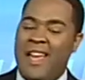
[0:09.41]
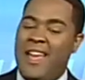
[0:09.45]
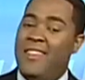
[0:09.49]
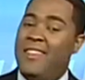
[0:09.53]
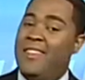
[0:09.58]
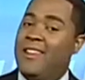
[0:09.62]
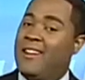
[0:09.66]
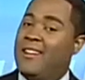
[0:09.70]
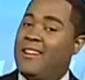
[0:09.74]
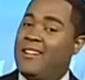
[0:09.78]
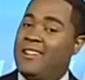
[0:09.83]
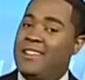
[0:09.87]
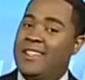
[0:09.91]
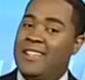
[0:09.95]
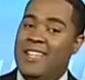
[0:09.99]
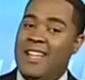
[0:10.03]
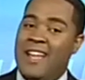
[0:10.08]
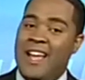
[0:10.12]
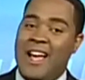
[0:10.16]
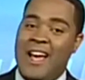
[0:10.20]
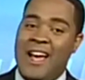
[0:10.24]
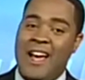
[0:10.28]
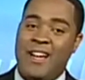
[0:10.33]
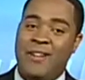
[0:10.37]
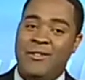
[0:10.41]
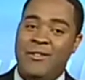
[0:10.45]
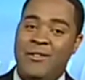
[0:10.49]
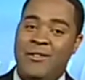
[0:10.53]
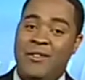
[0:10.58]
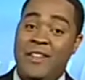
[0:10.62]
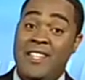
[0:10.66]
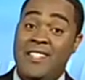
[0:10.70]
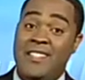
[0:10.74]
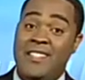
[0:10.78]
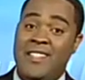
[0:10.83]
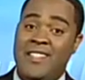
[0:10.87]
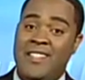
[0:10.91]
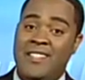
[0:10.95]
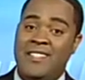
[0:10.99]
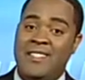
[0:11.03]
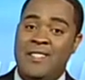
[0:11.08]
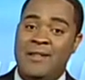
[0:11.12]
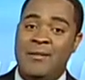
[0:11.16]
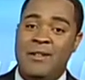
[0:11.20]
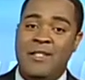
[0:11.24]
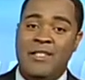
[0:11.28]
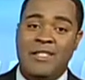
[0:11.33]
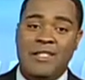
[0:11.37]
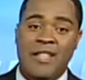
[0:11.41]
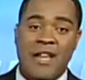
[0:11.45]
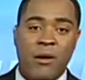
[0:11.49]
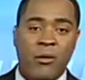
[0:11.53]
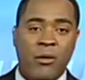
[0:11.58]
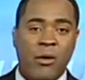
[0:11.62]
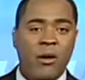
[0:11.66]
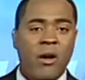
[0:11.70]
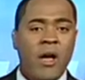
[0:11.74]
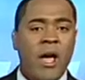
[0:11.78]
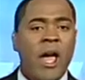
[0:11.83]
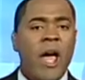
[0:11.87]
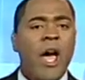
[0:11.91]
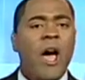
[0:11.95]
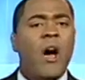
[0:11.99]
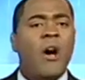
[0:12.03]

and there are a lot of events and exhibits that will